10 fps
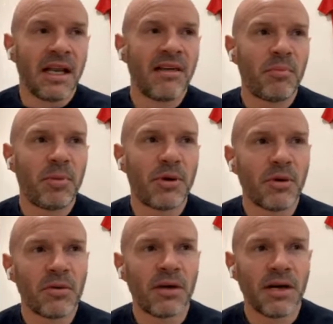
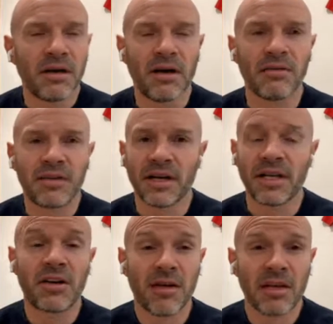Liverpool have done
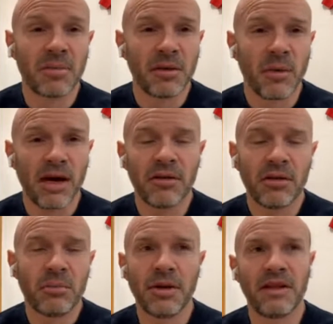incredibly
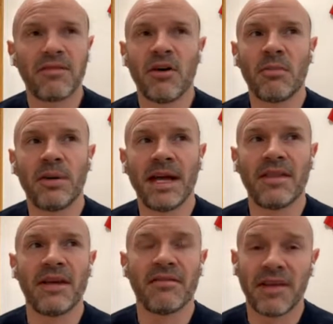well, but they've not been
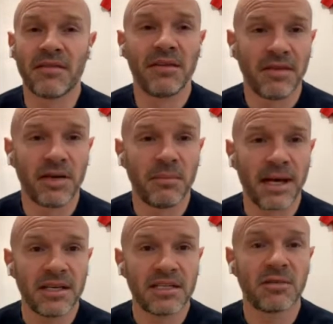at their very, very
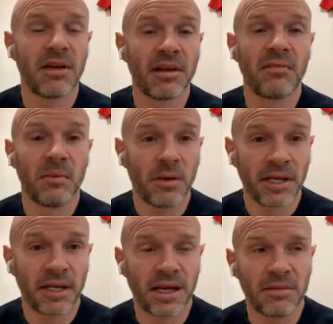best, although they've been
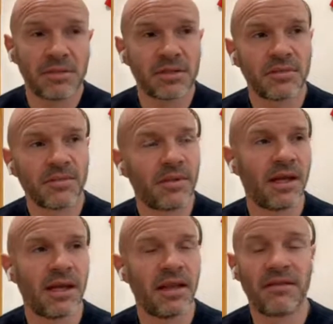winning games.
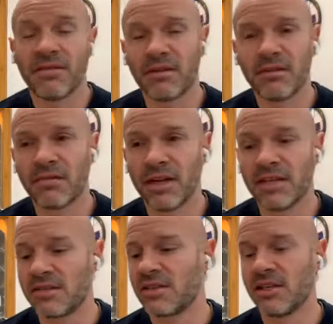Their front
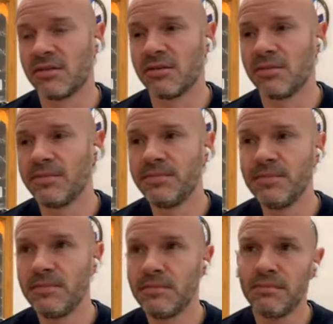three is still
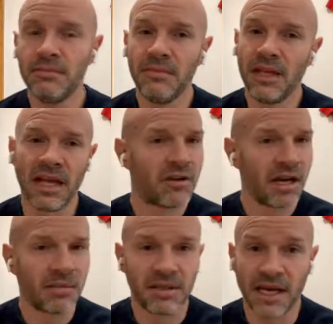
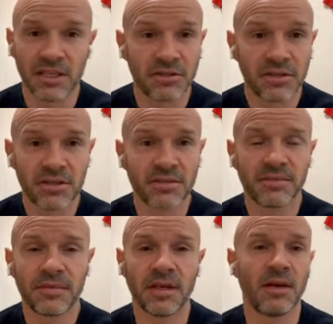incredibly dangerous.
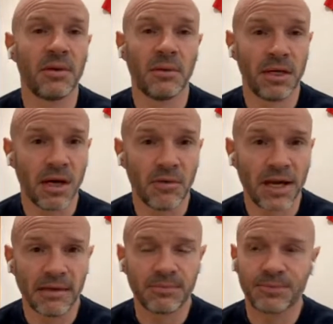You know, we
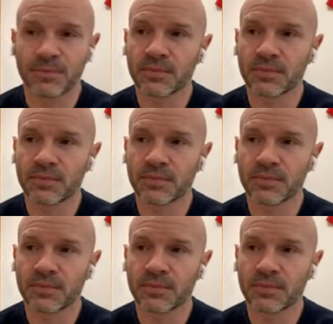know that.